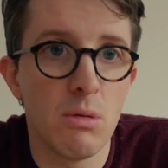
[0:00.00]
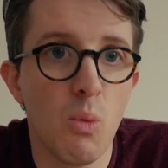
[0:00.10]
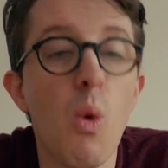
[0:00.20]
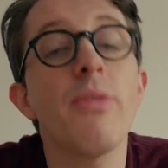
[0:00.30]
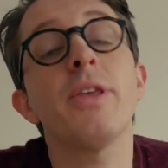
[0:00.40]

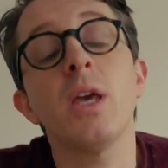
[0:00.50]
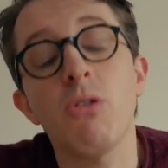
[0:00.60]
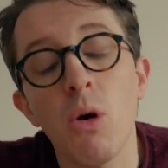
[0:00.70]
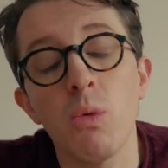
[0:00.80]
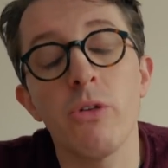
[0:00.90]
One thing
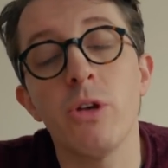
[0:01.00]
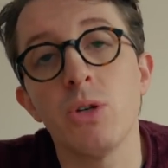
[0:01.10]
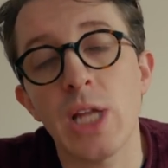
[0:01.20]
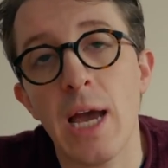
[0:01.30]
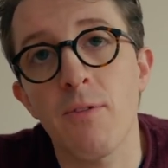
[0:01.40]
you don't want to do
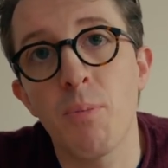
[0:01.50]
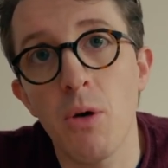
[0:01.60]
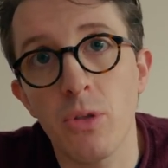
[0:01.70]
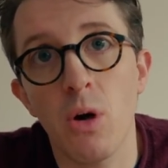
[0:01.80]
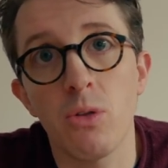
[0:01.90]
is to have
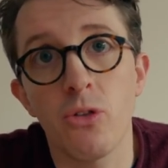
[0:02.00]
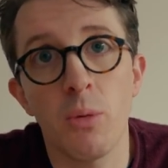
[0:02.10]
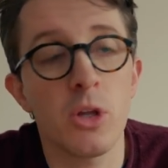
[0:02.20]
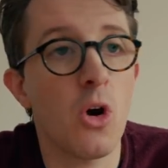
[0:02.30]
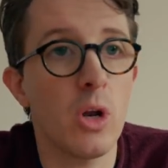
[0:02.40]
both
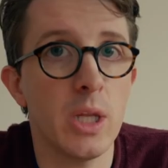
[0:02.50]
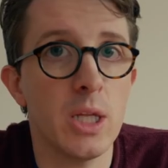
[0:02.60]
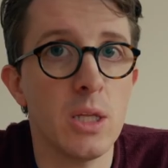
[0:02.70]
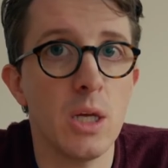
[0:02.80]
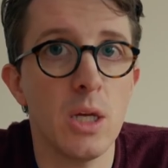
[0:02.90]
Tom and Colin
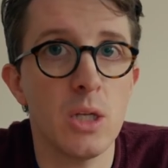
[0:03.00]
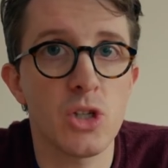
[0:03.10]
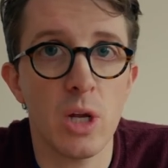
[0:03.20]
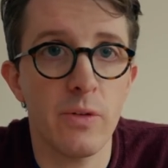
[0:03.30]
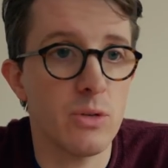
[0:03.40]
in,
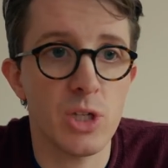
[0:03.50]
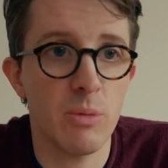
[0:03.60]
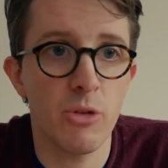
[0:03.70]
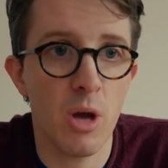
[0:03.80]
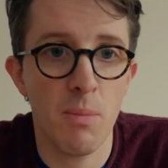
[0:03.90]
inside of you at the
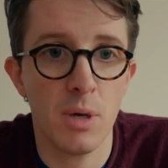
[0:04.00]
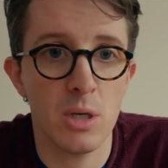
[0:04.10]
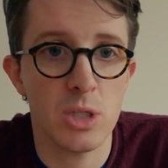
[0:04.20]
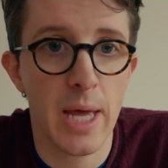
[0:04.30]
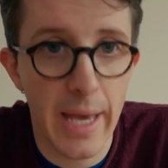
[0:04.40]
same time
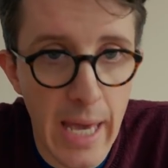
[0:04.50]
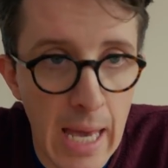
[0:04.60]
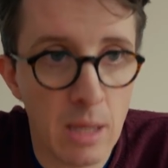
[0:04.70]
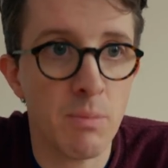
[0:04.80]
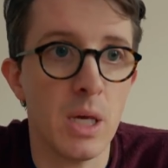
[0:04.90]
because that
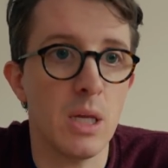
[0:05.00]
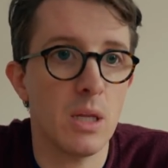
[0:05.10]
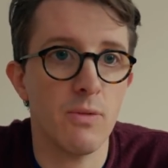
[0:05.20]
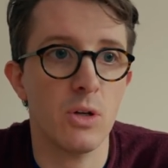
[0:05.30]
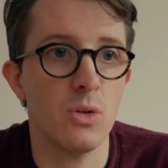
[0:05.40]
can be
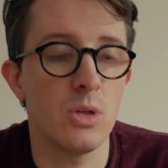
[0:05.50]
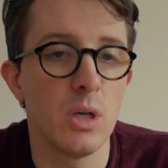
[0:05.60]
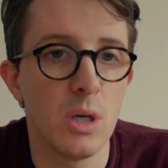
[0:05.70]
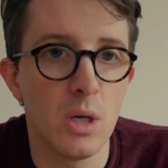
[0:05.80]
difficult.